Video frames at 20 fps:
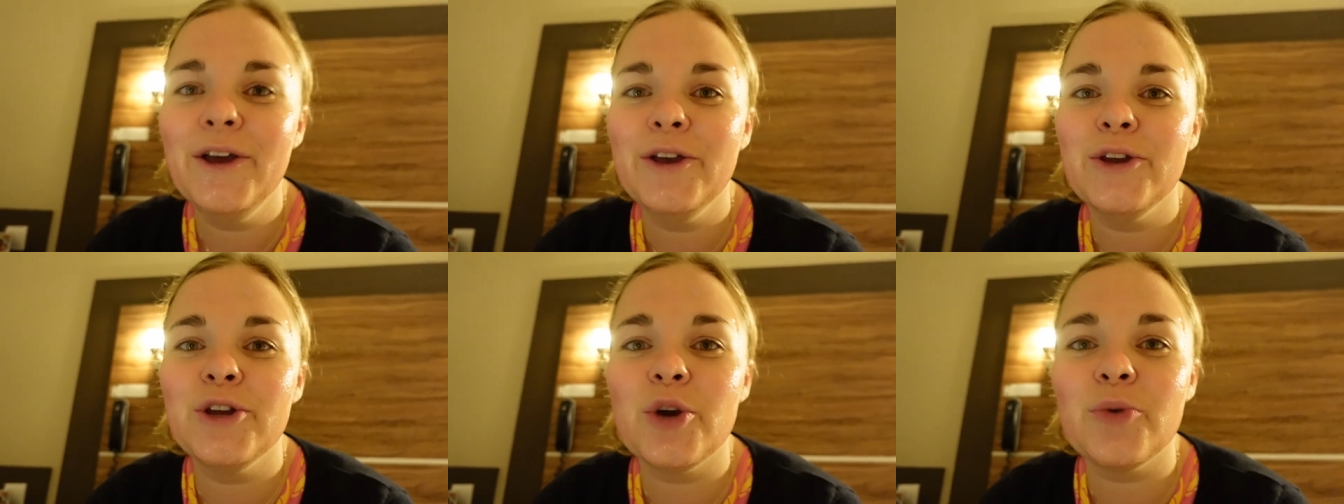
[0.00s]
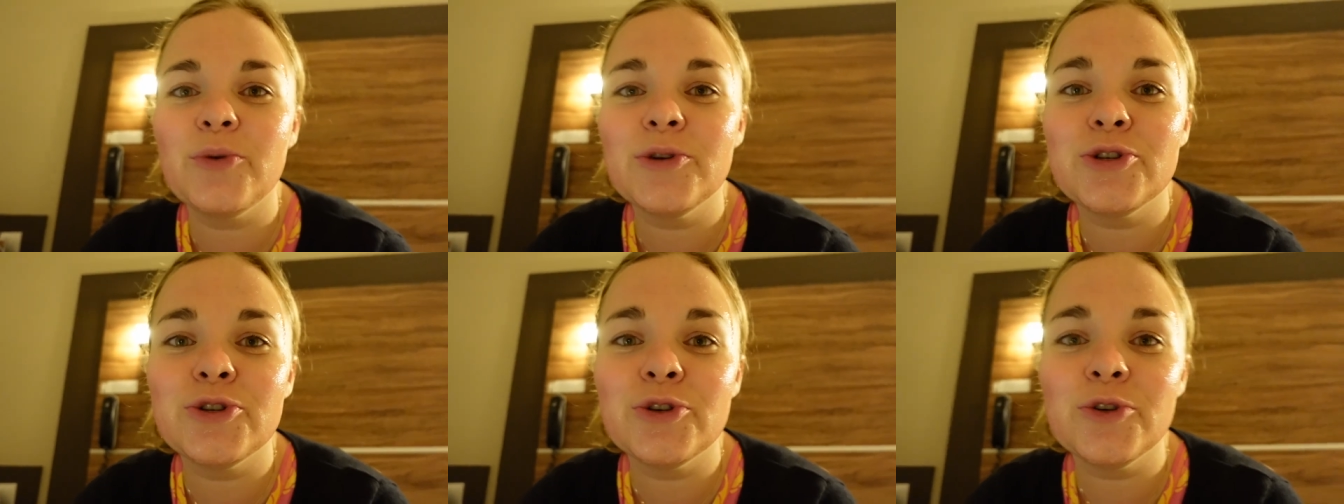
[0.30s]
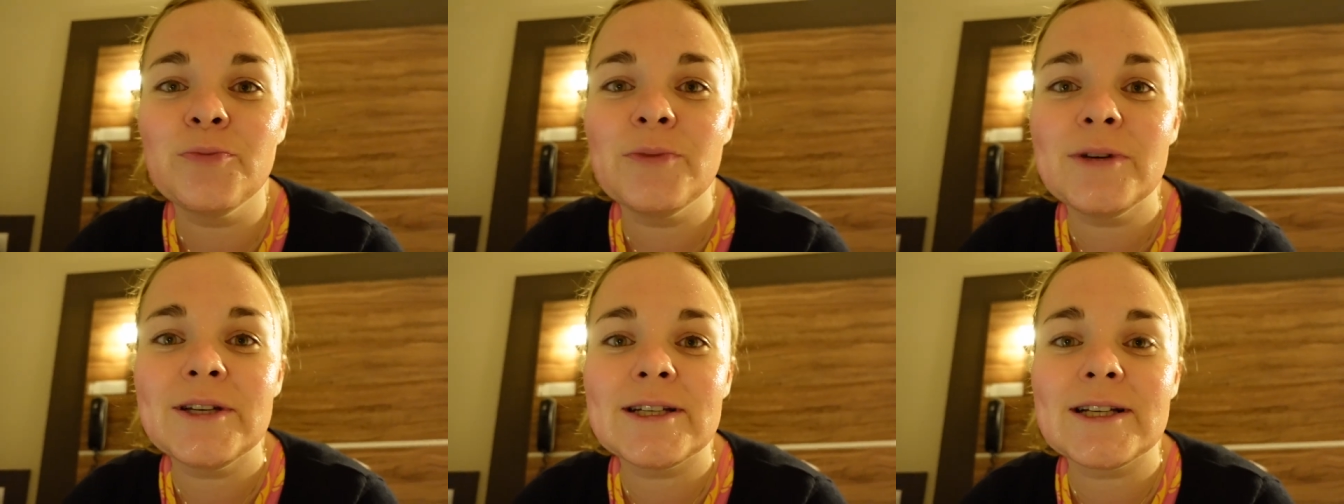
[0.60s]
you know, we
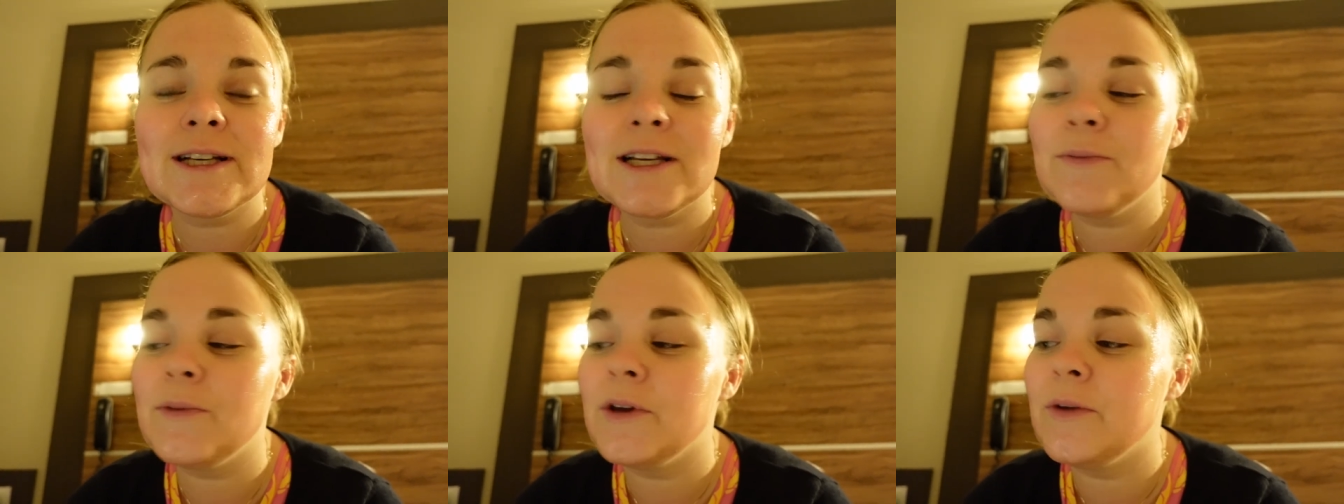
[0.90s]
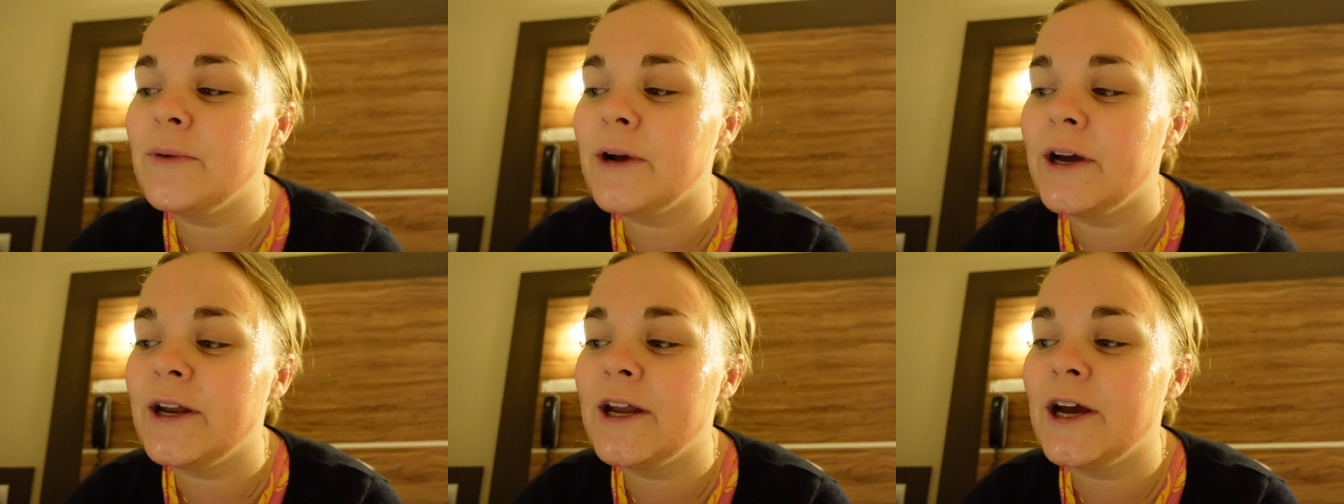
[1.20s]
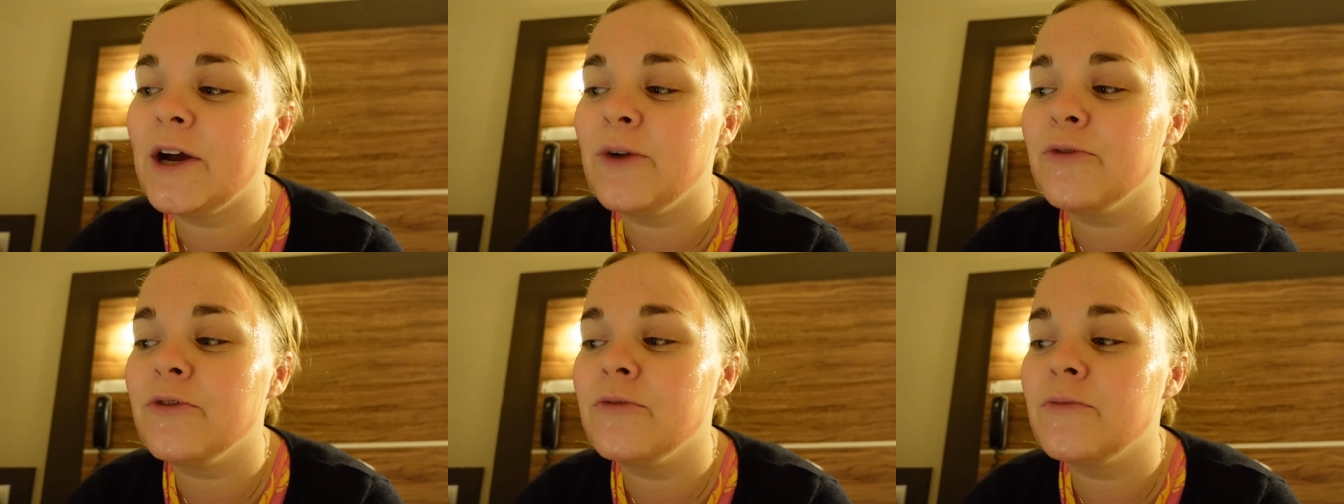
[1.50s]
should be sleeping by
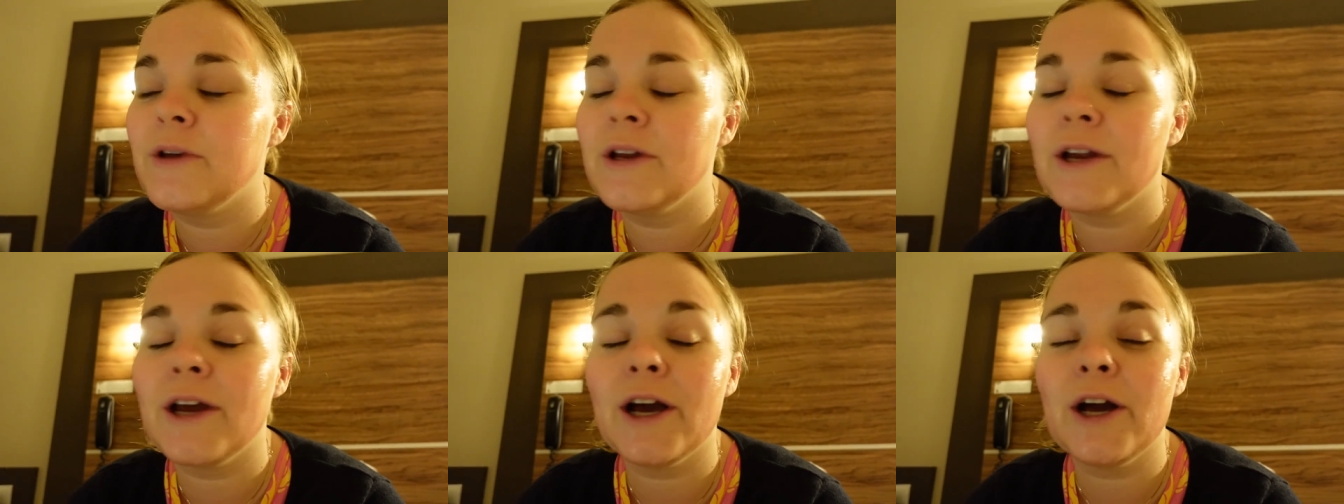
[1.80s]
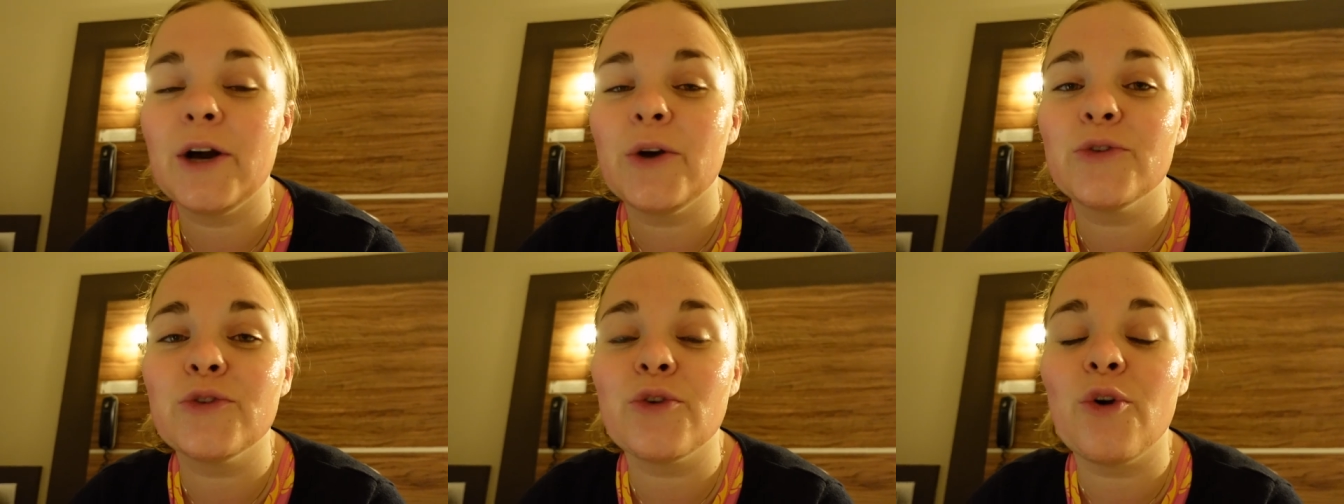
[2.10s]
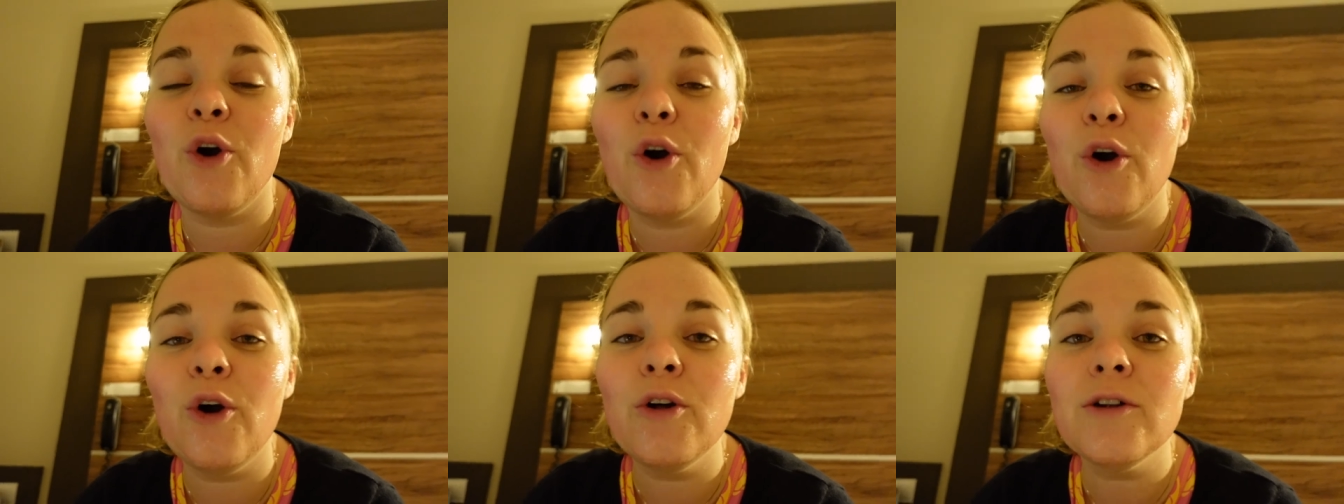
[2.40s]
now. We've been out
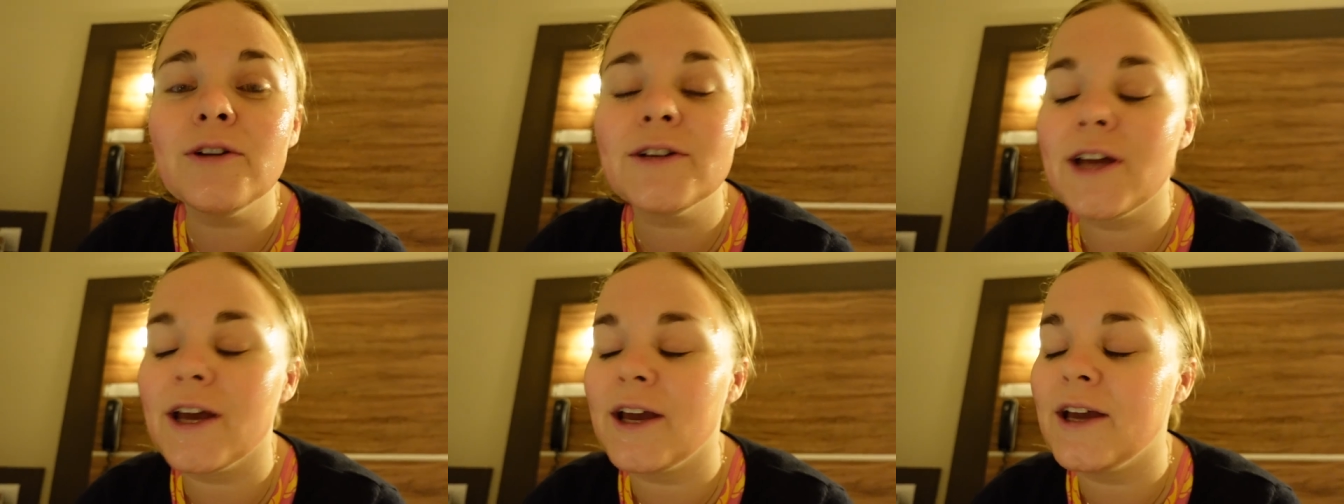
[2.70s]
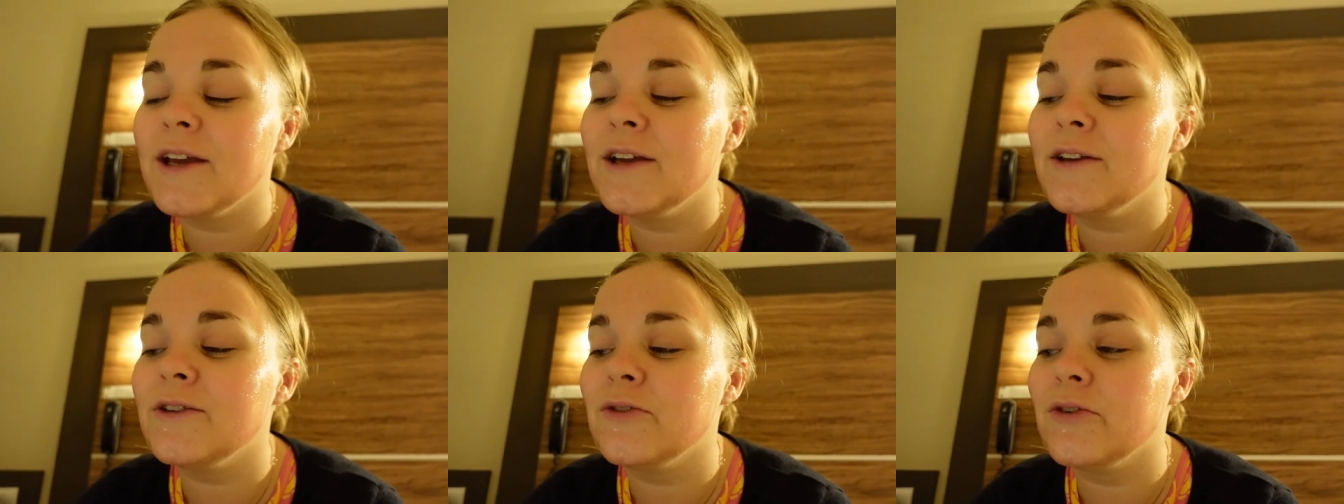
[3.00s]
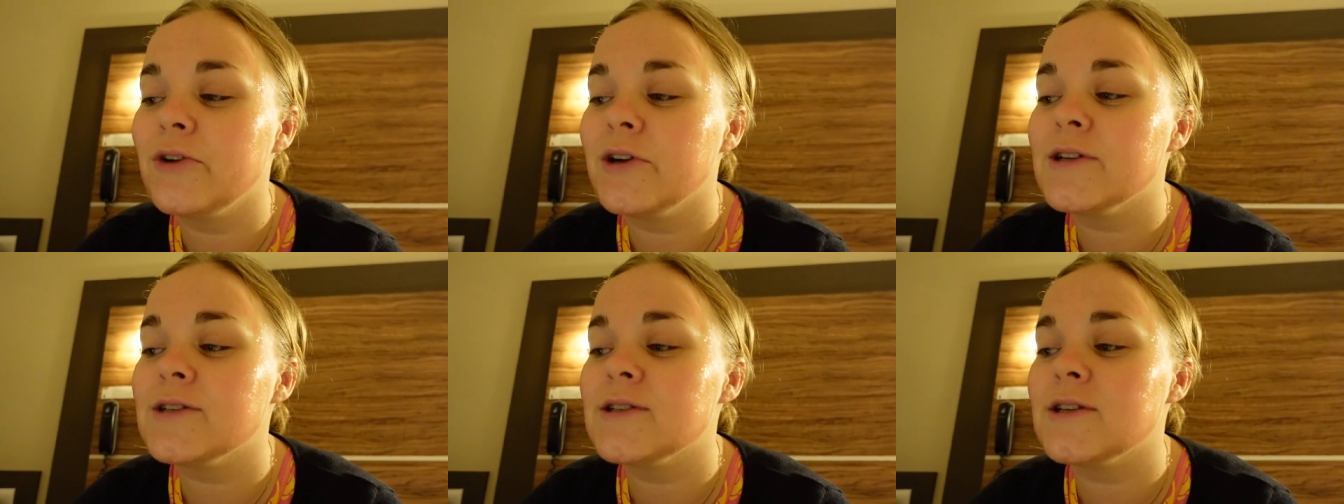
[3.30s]
all day
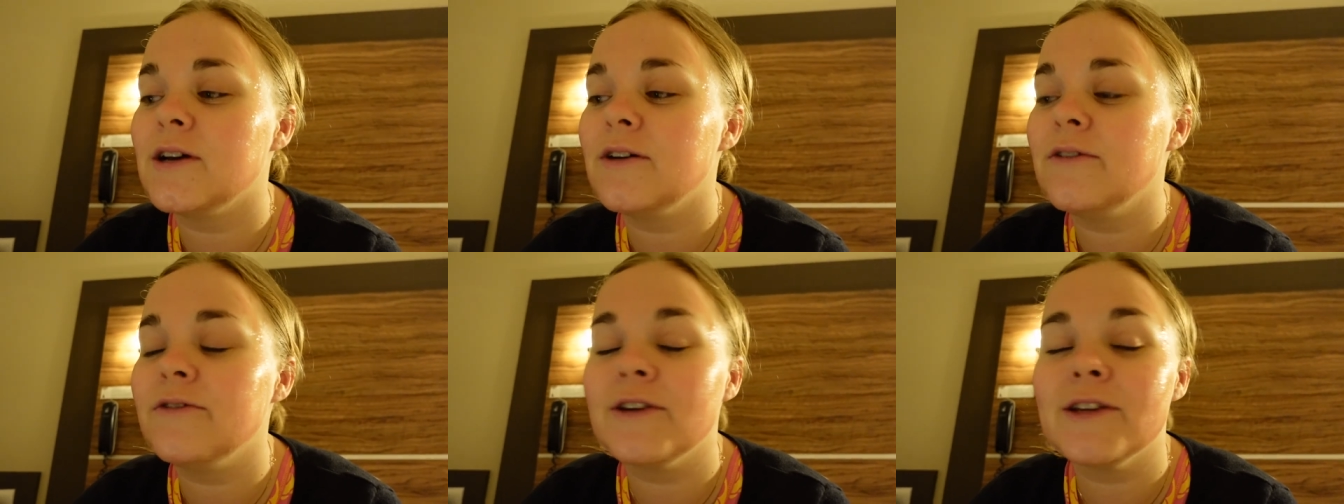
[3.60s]
doing stuff.